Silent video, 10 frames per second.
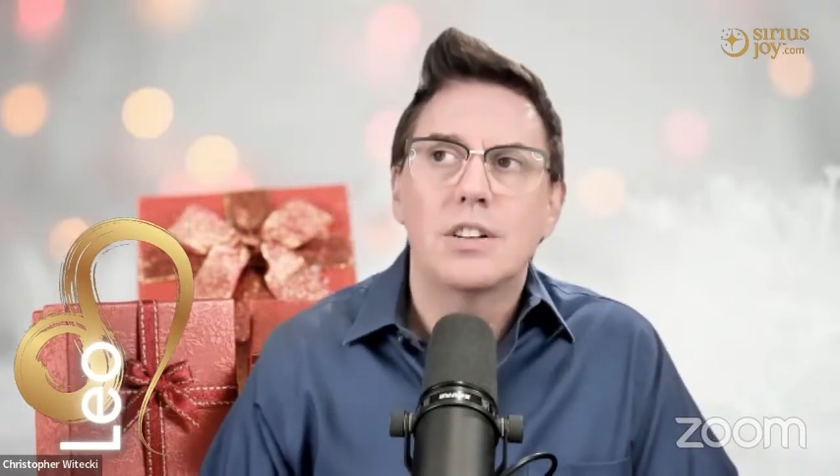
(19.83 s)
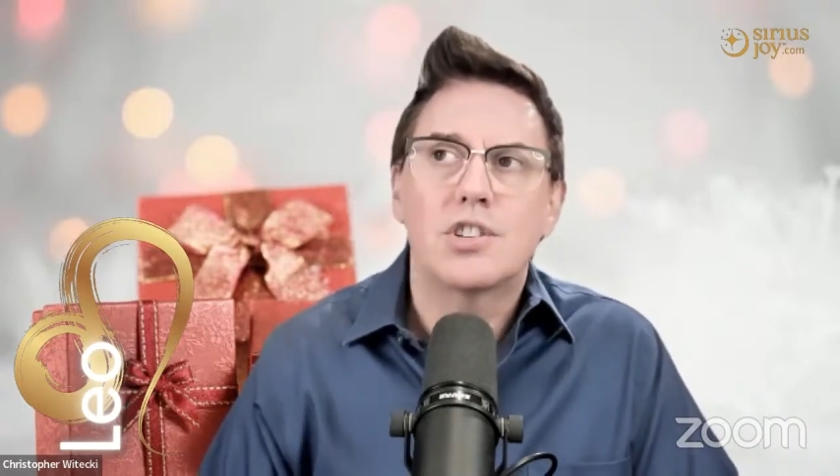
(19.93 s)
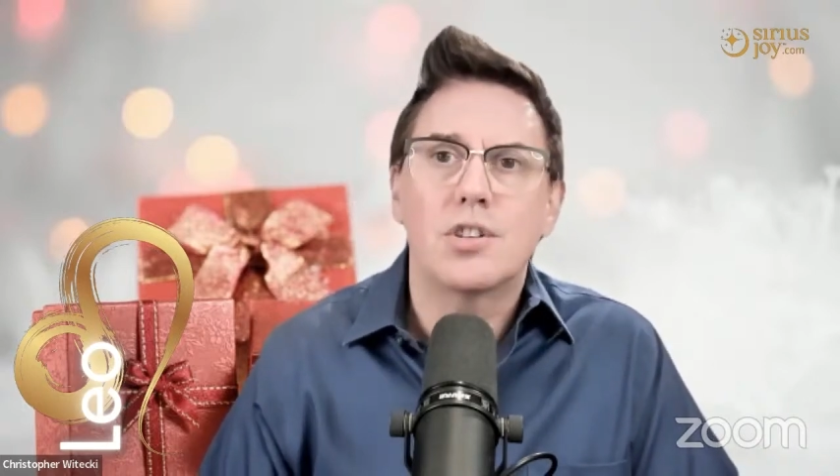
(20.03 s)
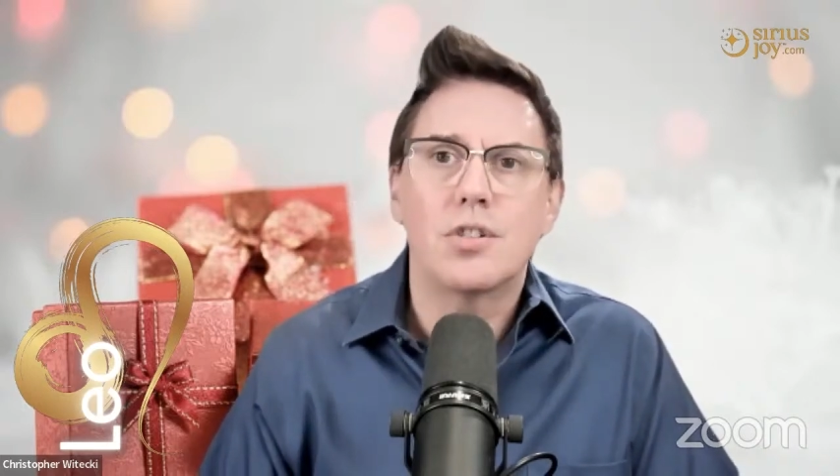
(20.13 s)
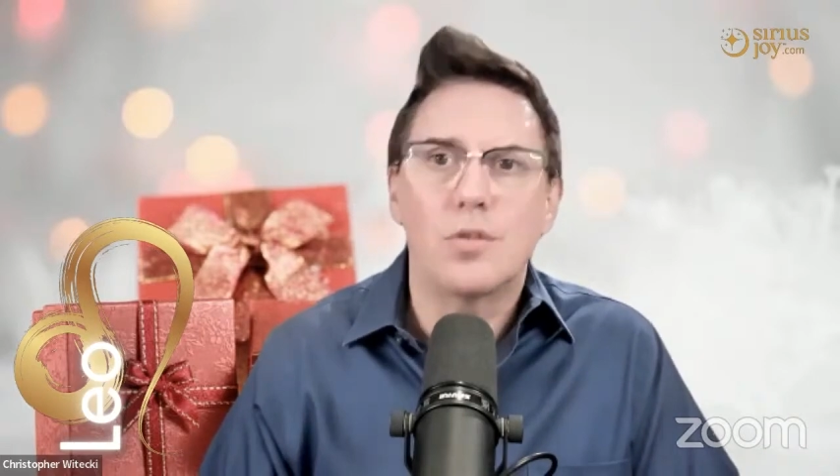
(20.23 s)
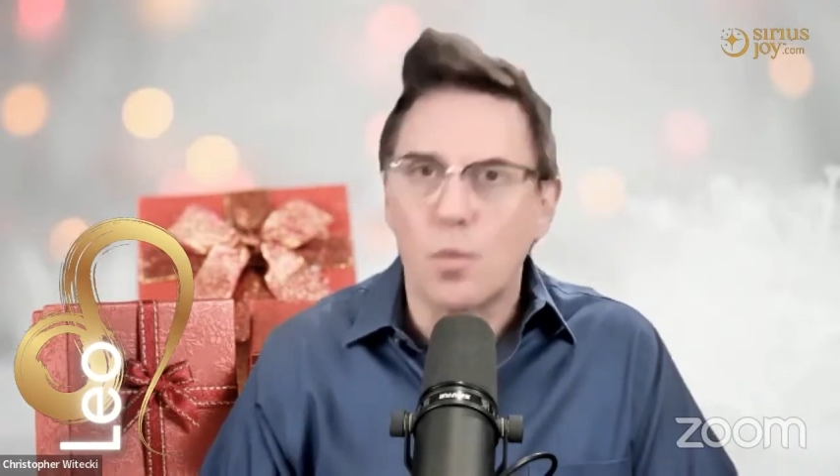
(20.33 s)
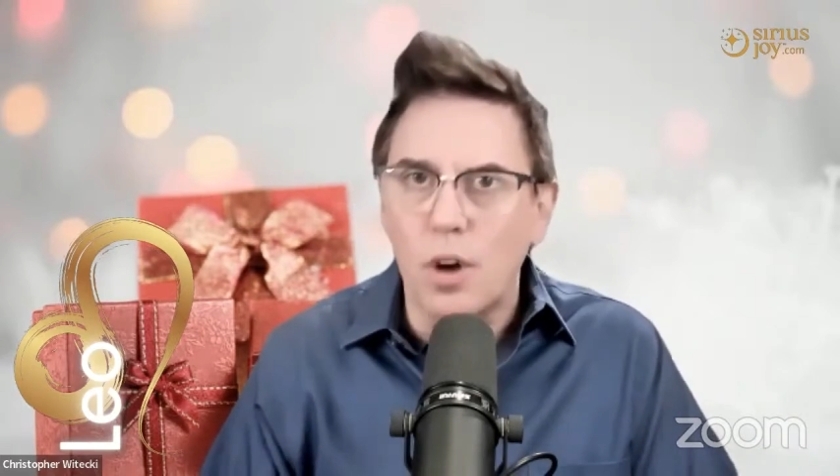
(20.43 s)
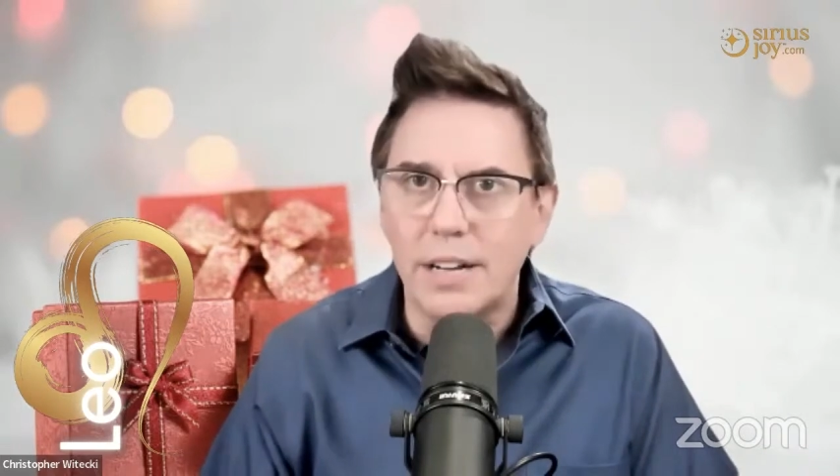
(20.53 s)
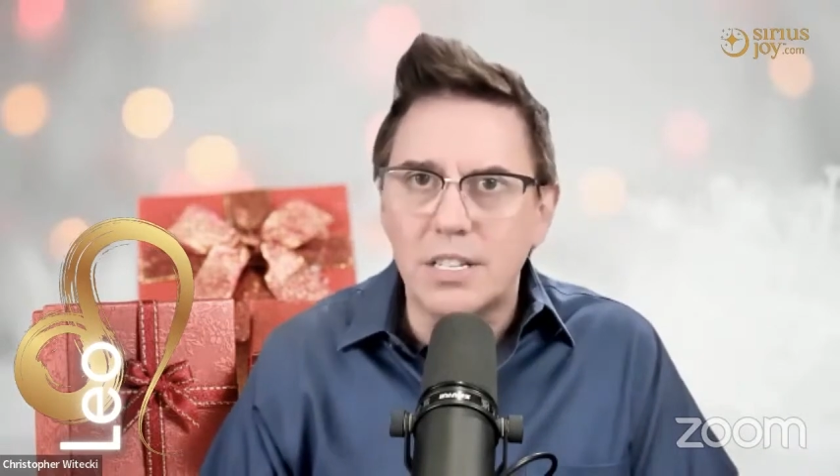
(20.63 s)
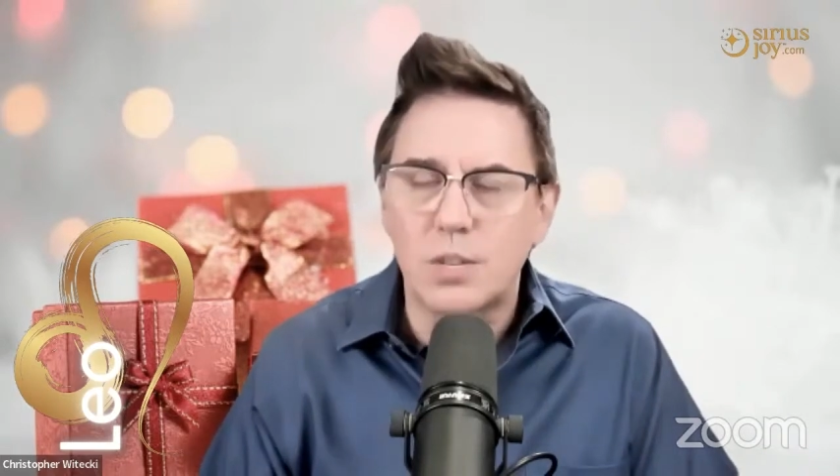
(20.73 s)
certain
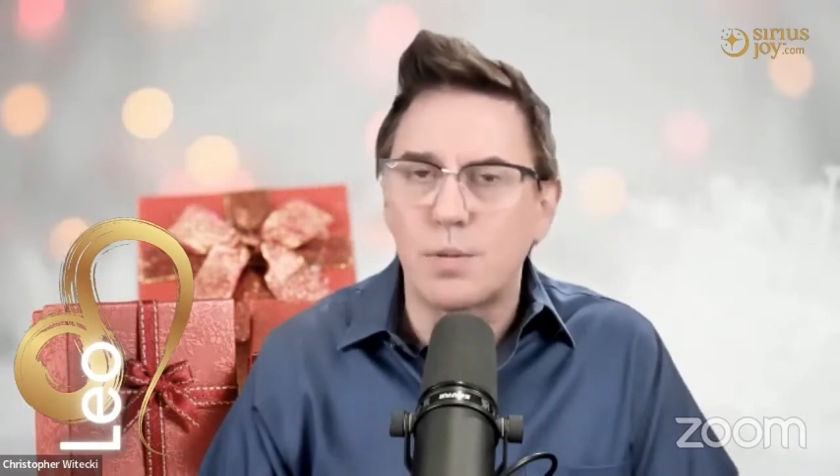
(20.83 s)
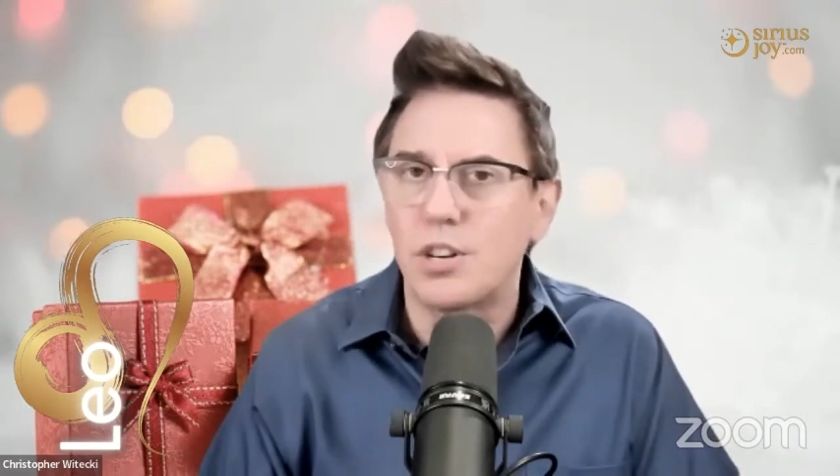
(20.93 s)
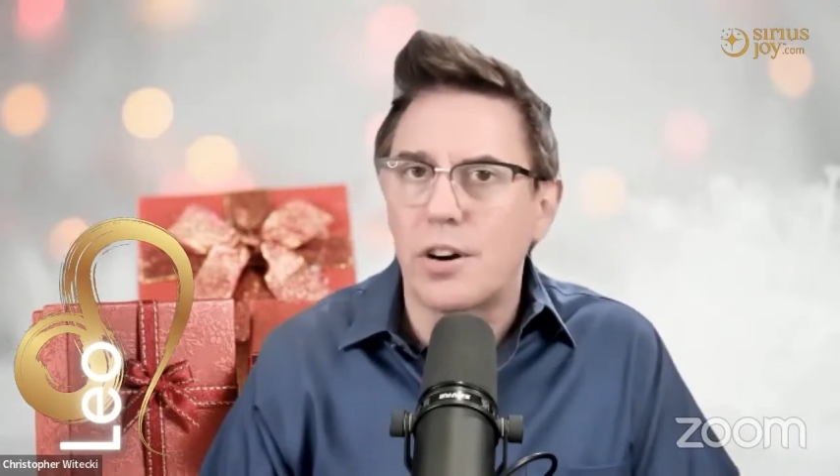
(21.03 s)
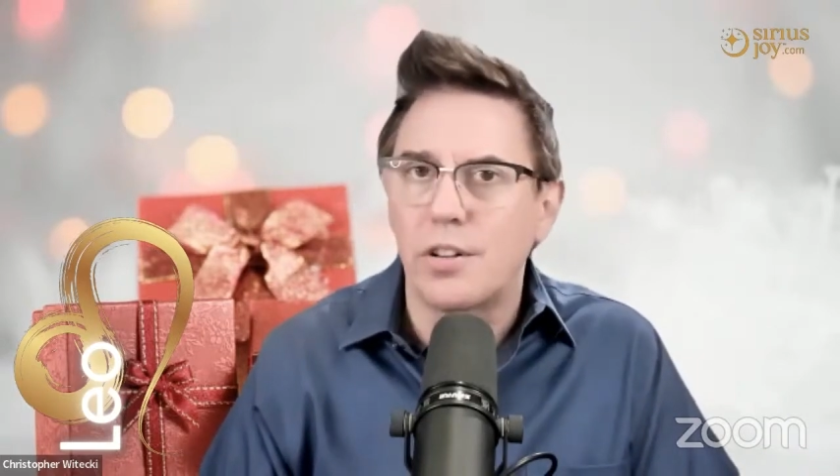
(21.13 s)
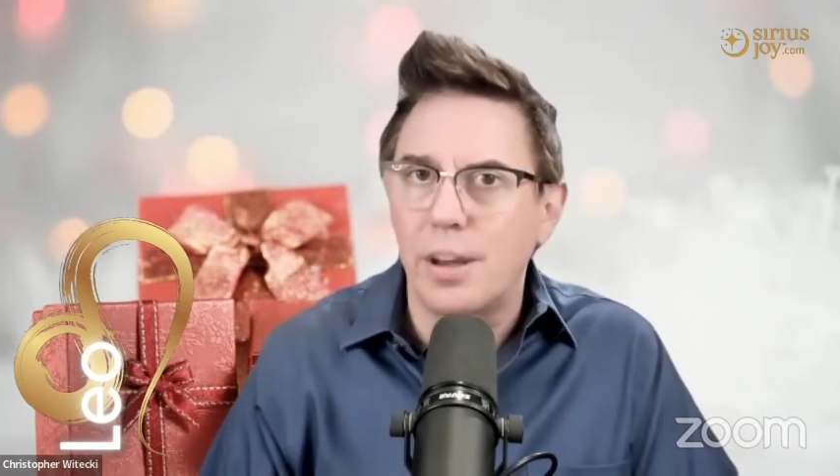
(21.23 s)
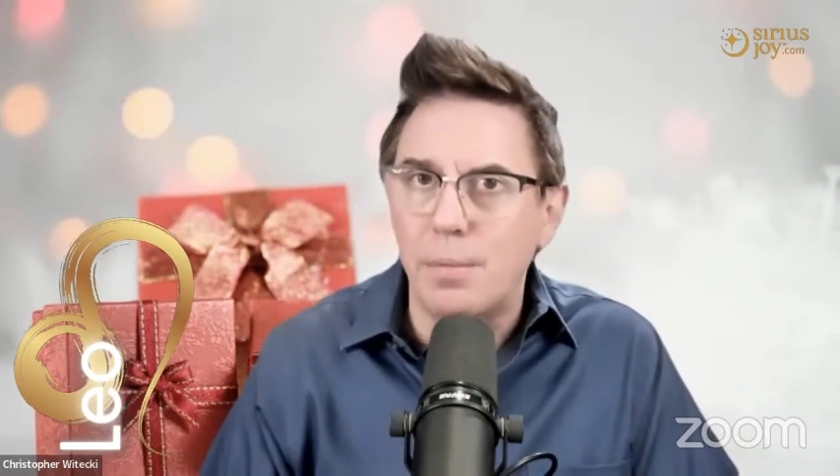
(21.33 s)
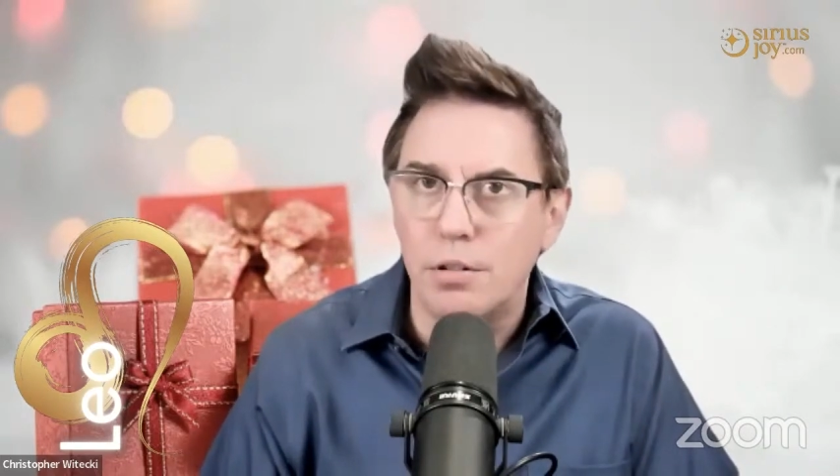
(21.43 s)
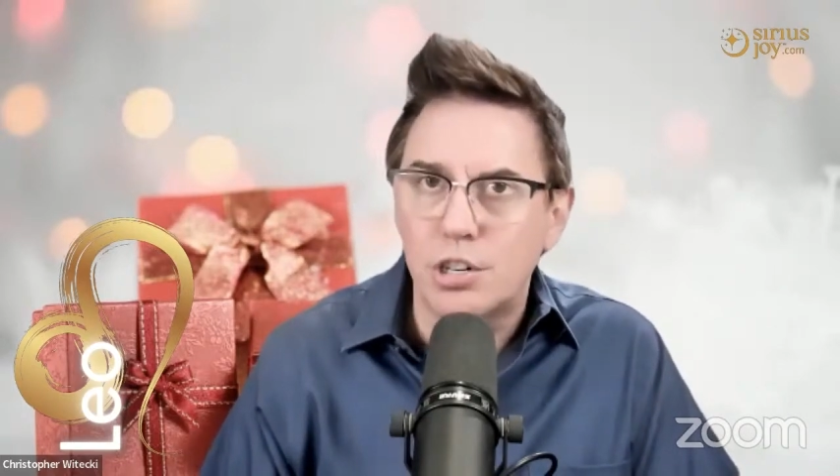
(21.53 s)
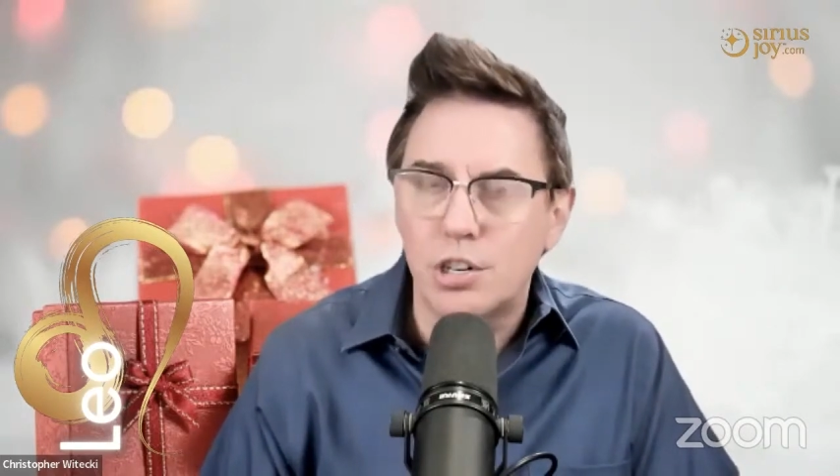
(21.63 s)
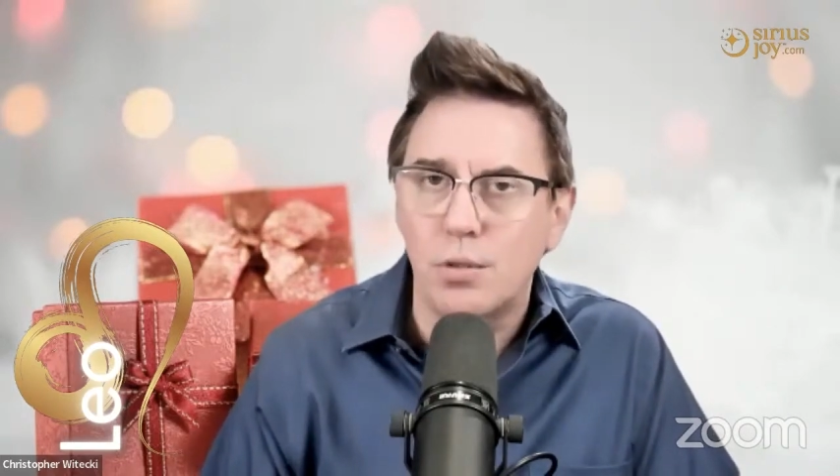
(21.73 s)
ruts, particularly
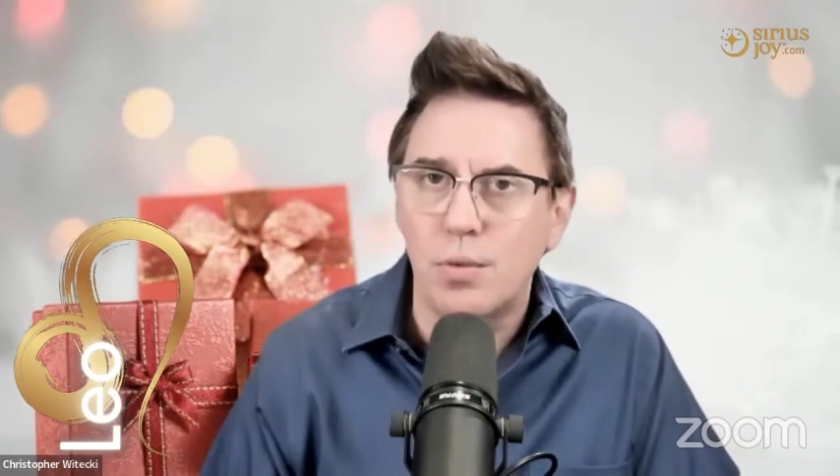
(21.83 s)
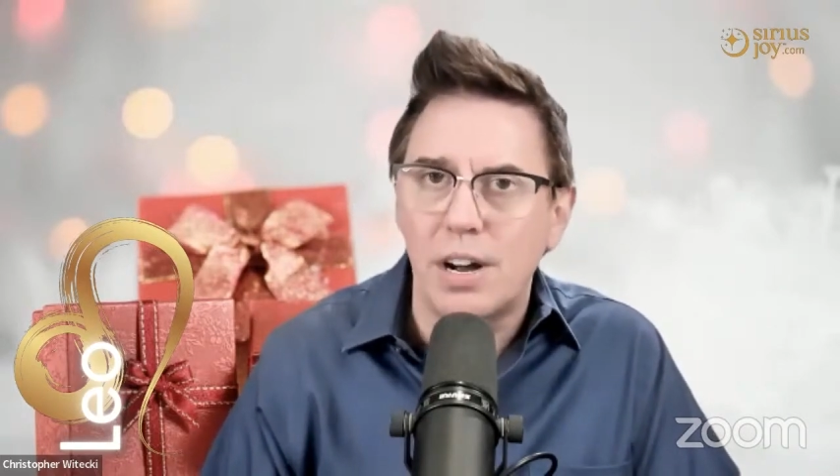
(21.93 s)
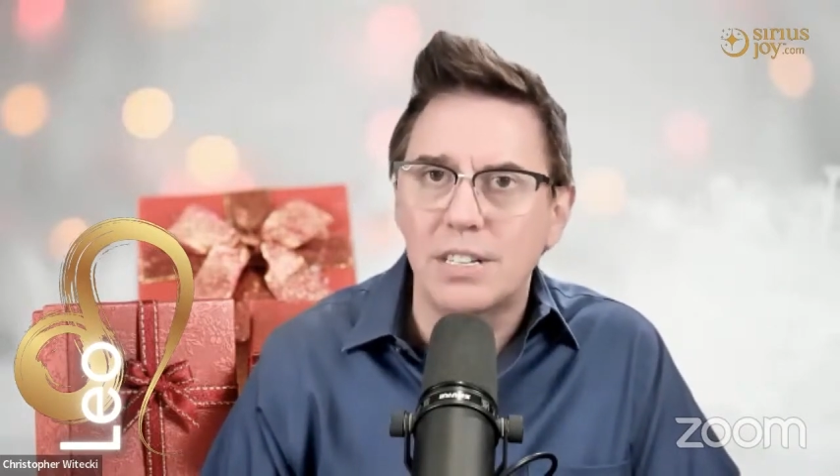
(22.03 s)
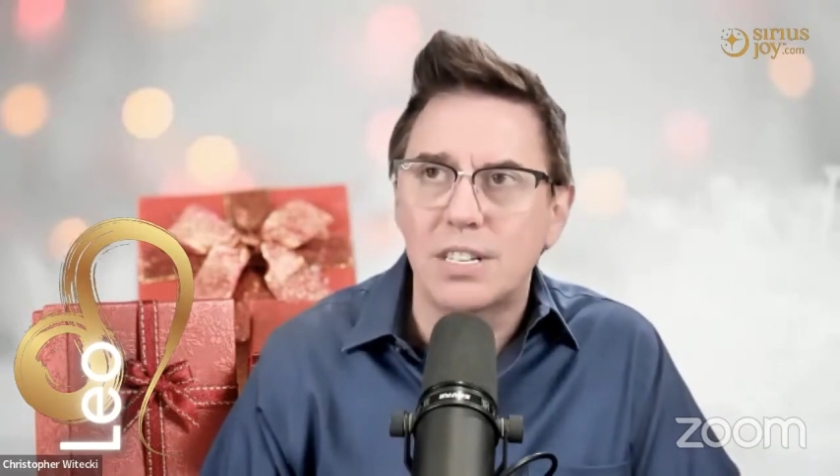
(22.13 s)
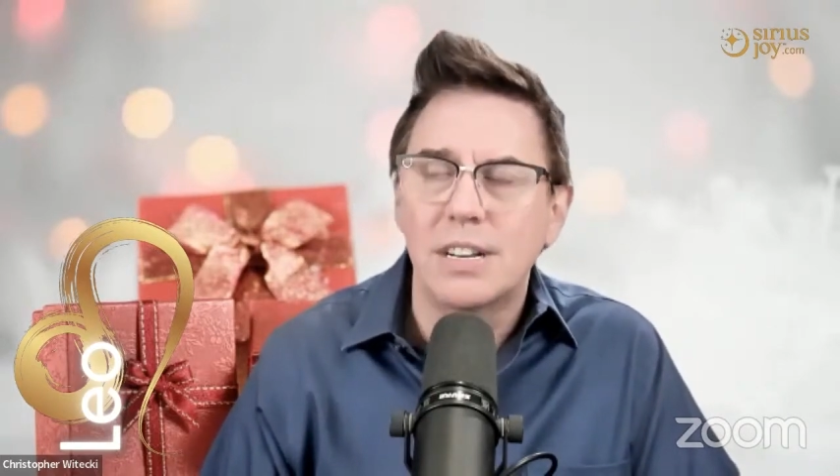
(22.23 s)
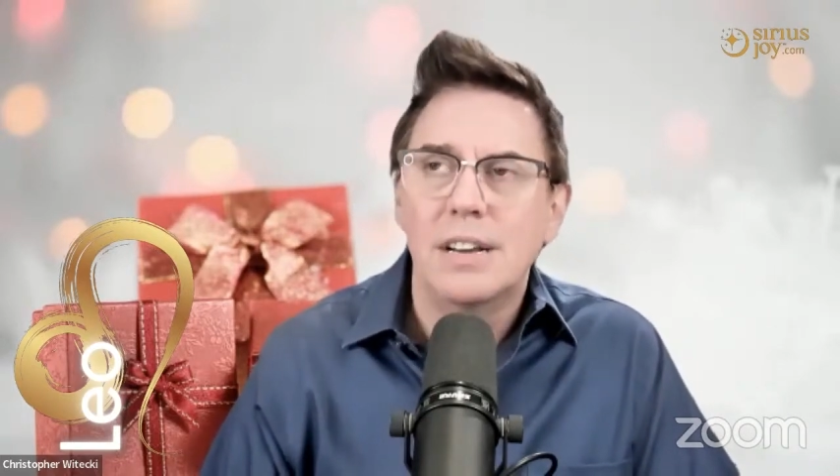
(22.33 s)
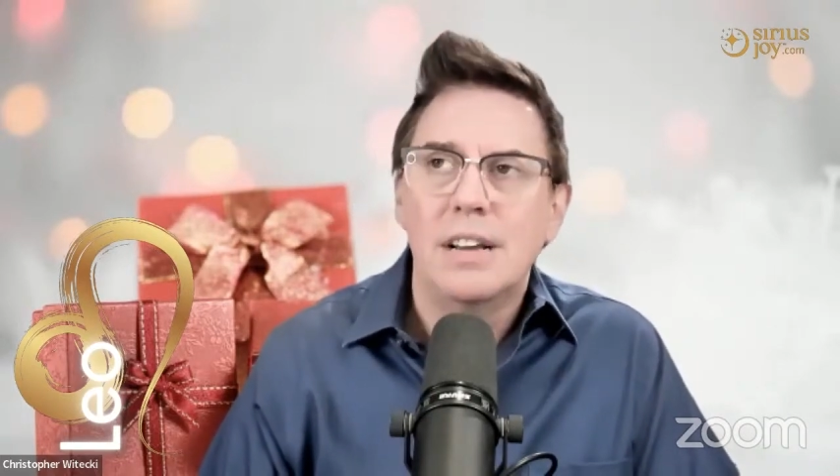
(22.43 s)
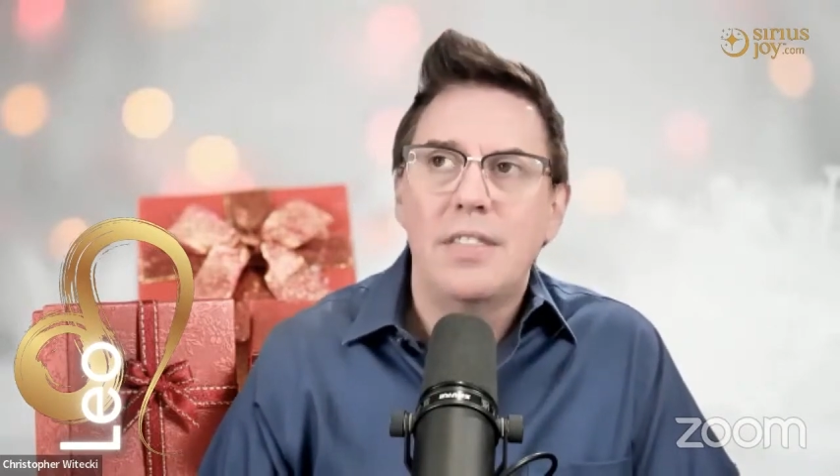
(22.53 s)
emotional ruts